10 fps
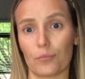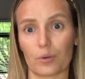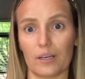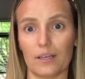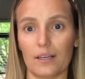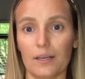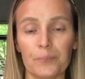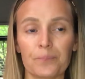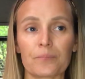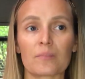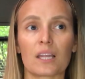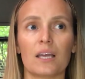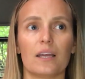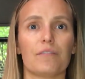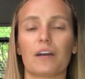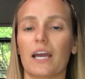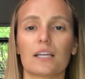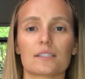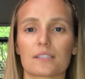3D, if I had a